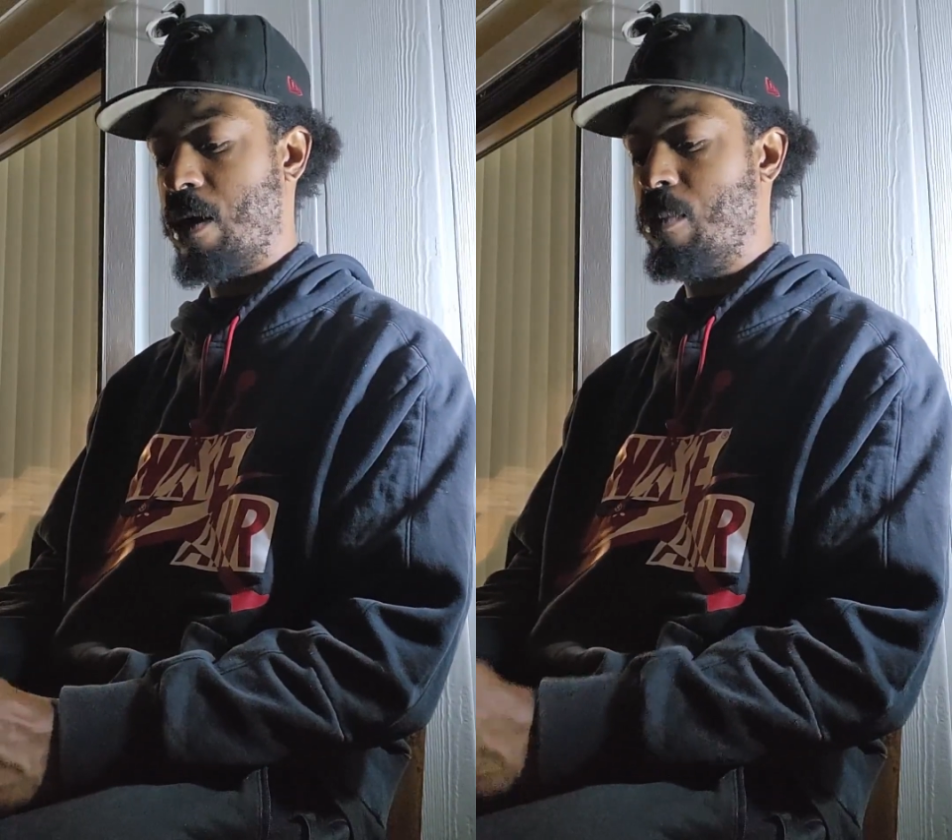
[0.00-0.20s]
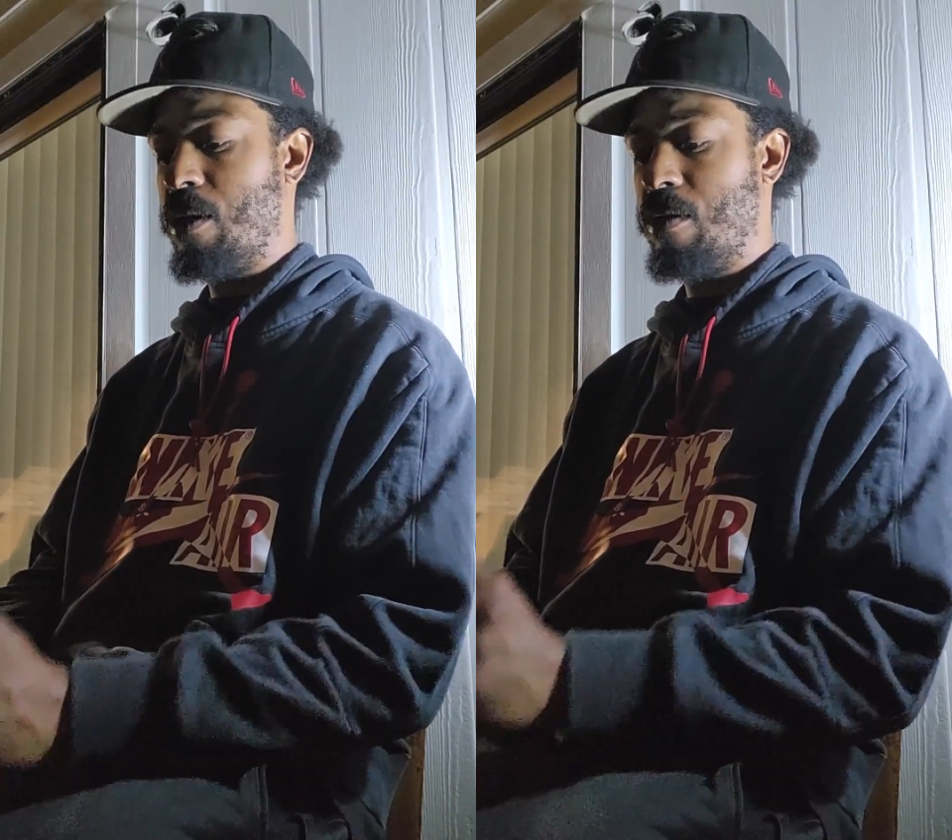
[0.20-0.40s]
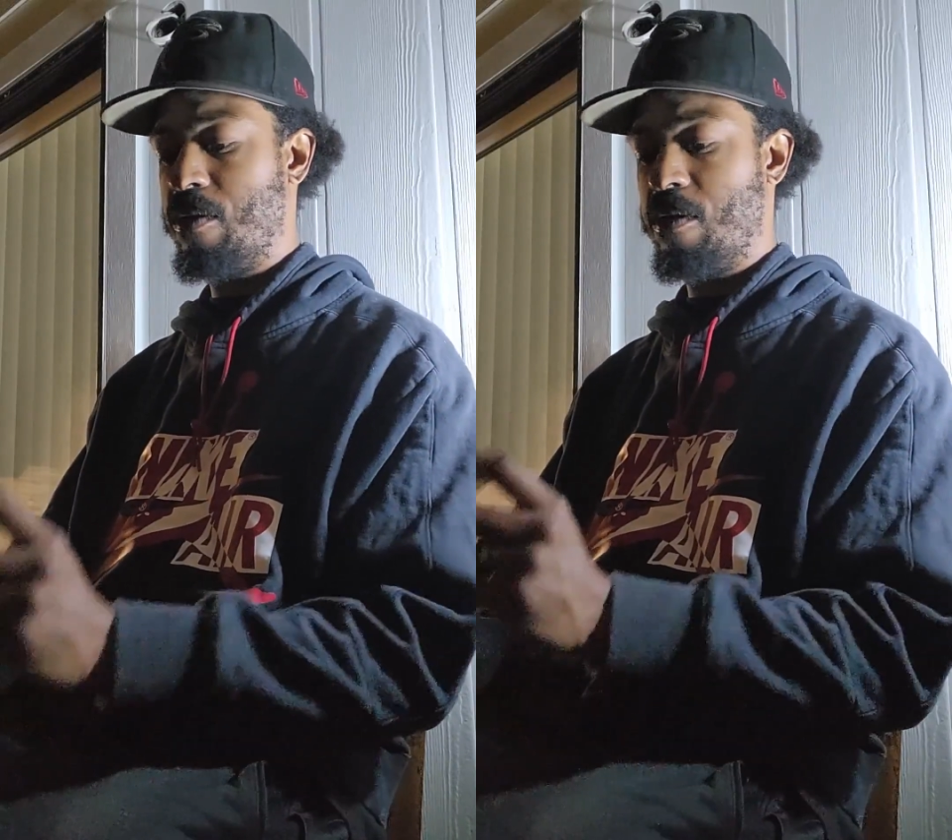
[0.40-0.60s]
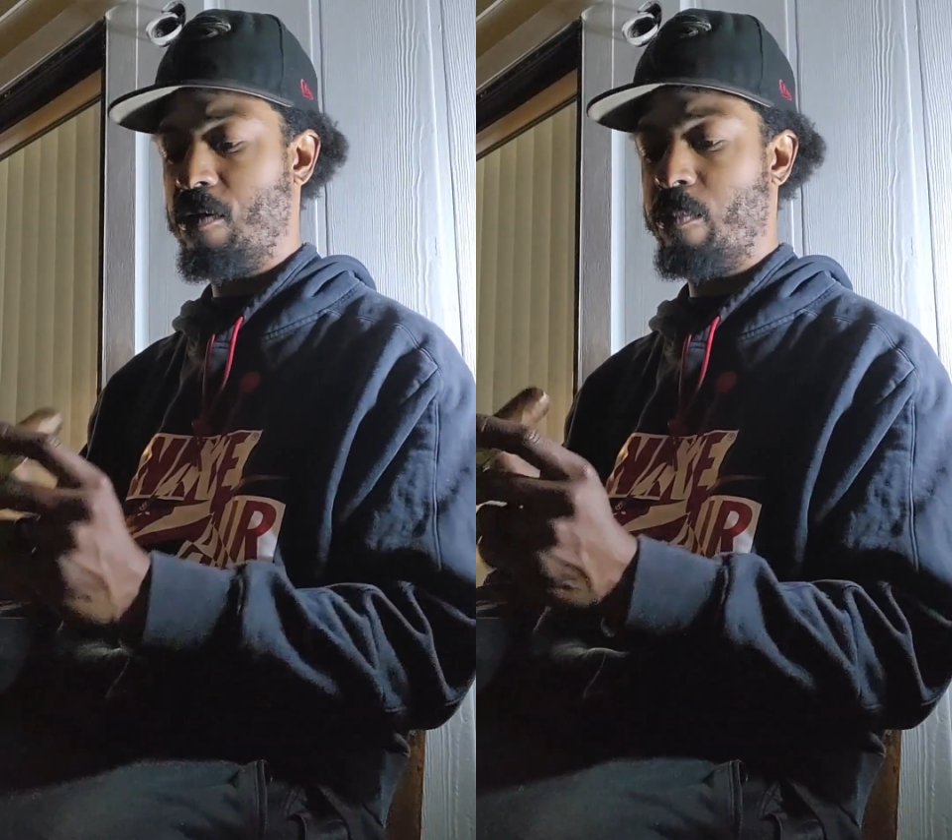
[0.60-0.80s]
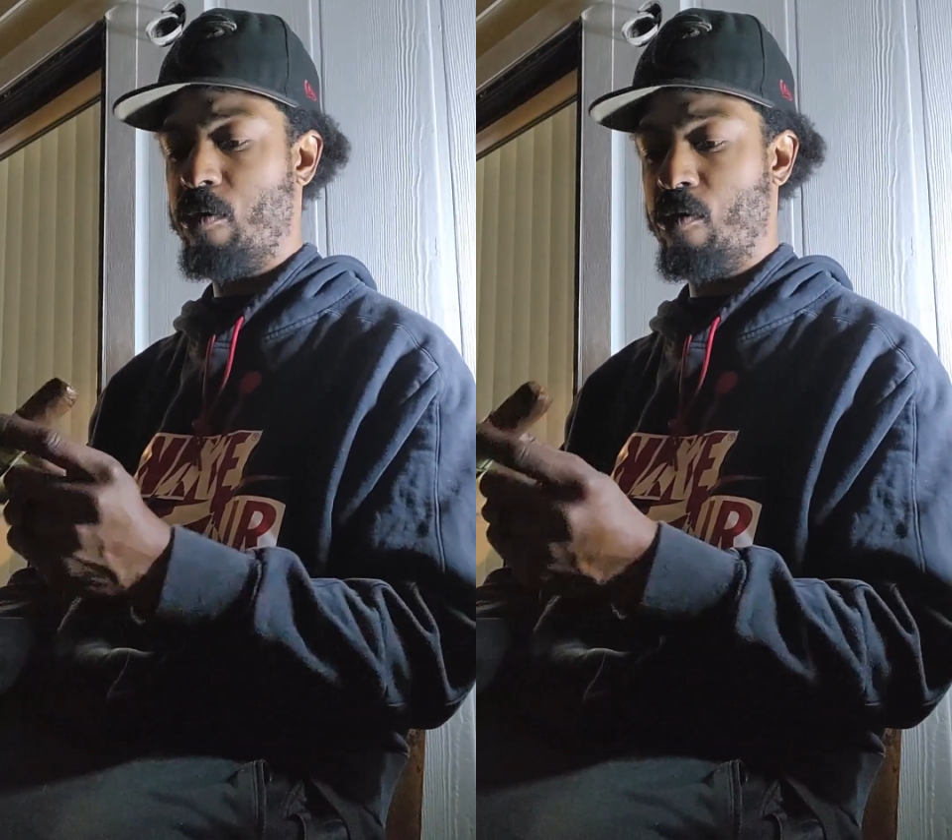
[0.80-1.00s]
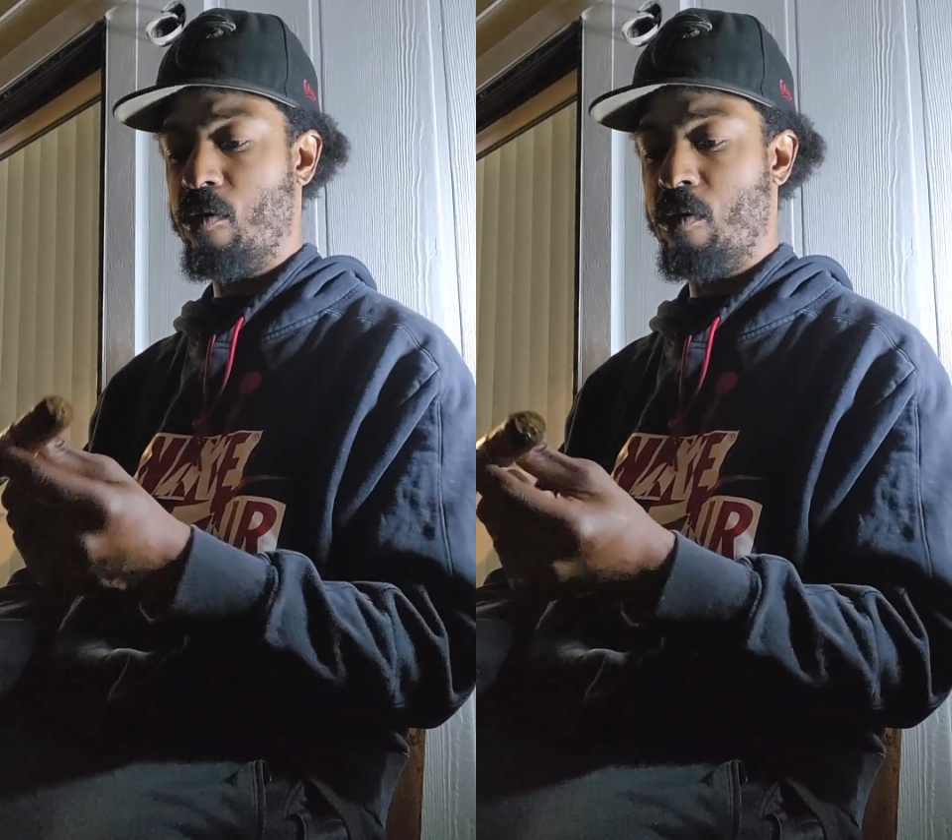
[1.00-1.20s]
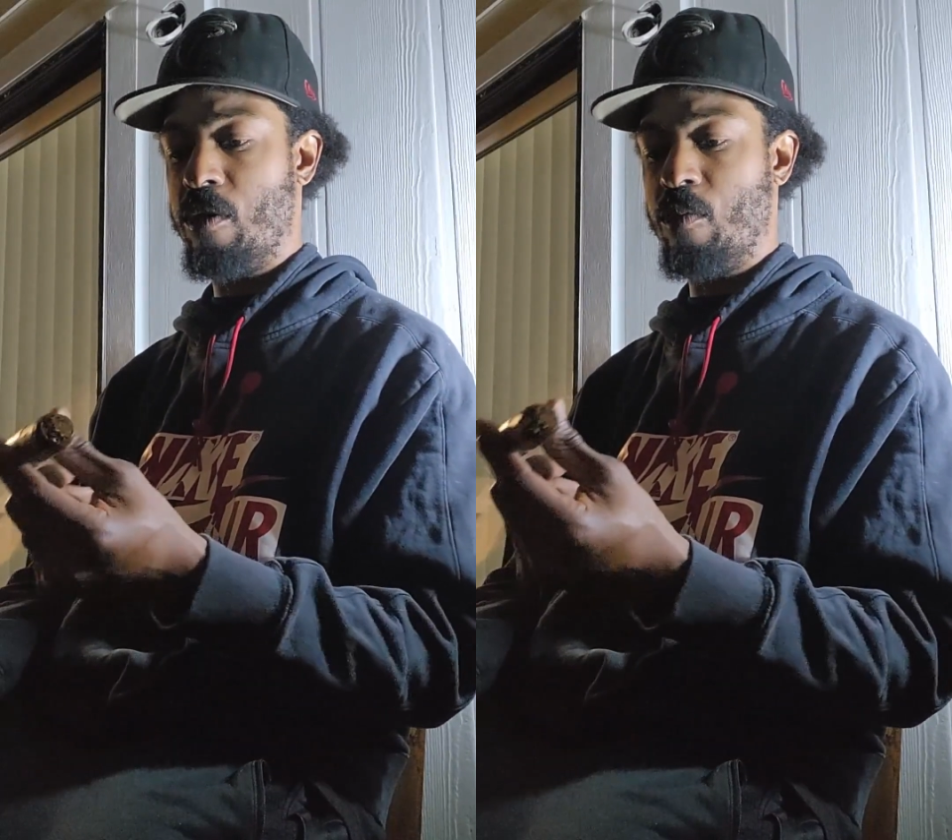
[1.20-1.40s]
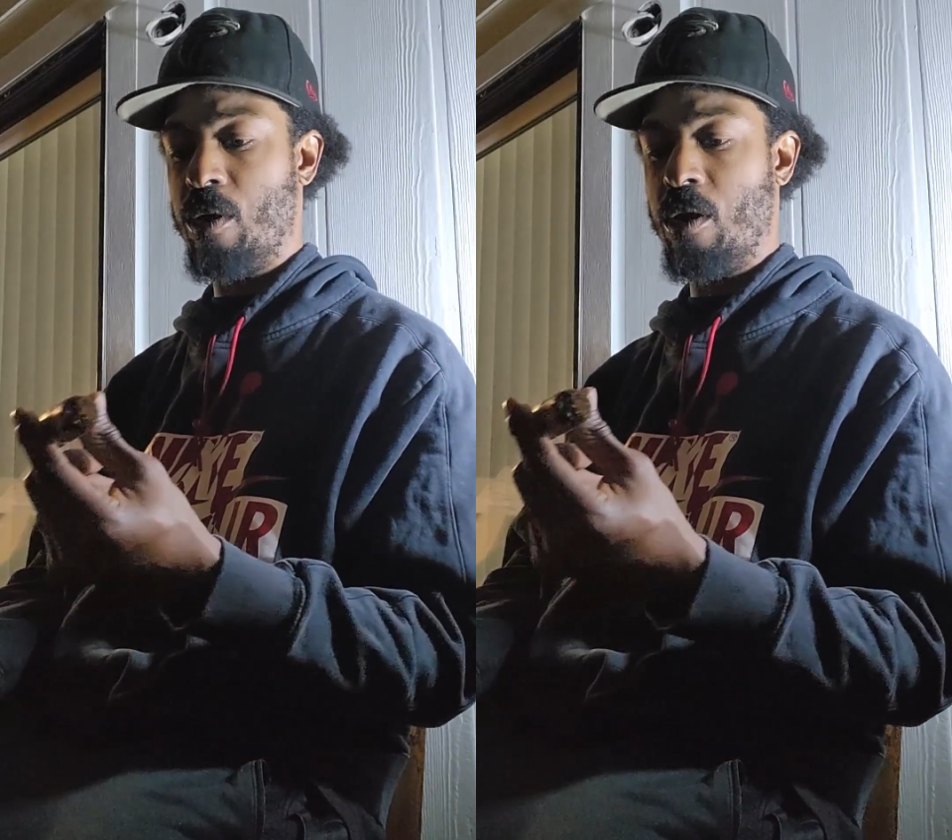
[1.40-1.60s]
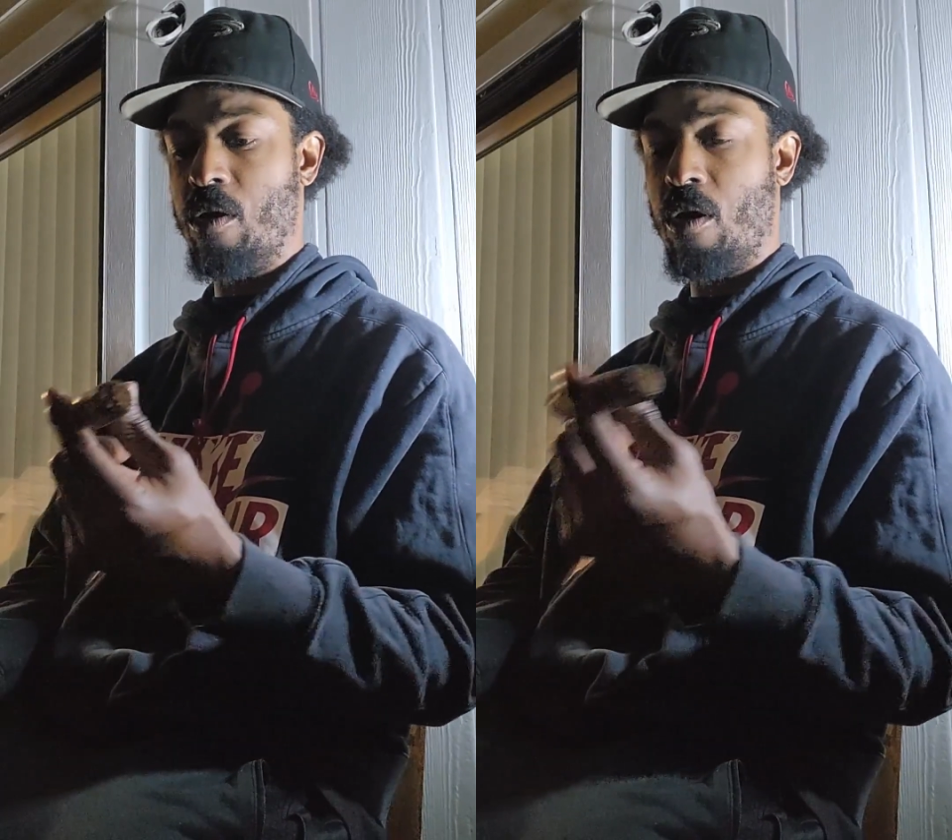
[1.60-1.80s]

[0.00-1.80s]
I believe this is a Puro as well,